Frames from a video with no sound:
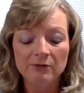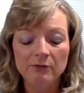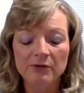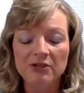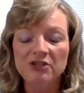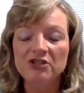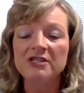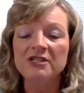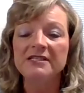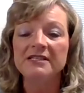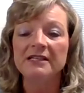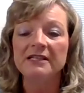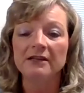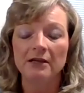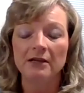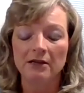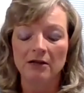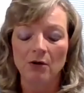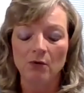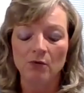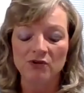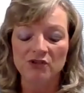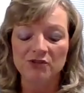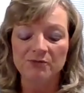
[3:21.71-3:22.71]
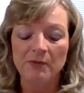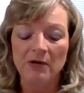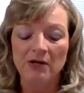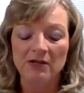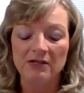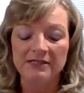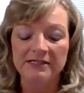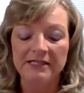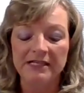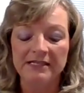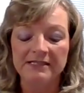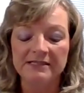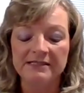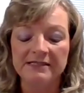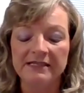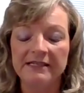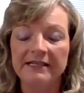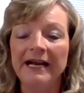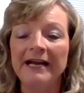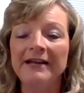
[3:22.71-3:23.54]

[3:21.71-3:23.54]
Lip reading: which is in the lower small intestine.